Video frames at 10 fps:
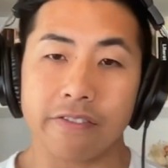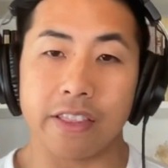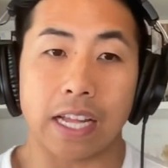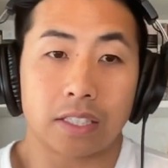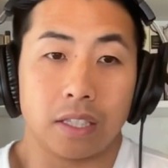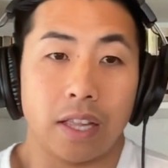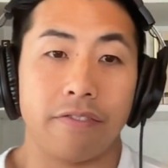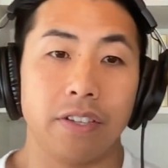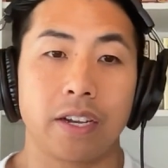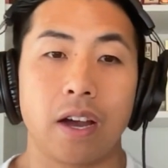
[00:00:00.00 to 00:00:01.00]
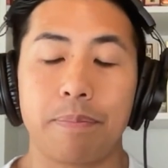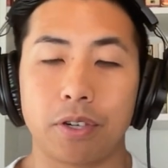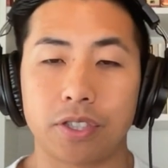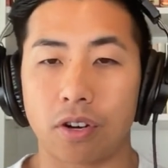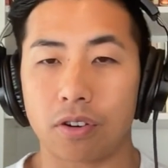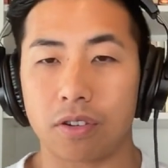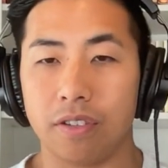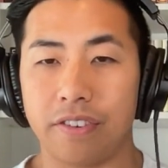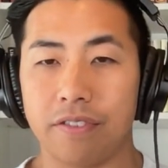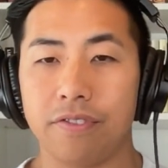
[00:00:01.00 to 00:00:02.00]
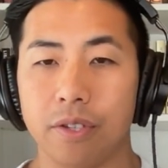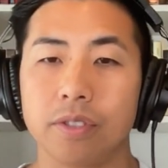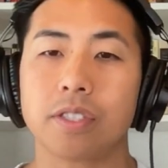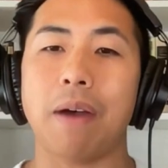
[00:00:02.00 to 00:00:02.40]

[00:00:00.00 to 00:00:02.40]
and that's leveling up your circle of influence.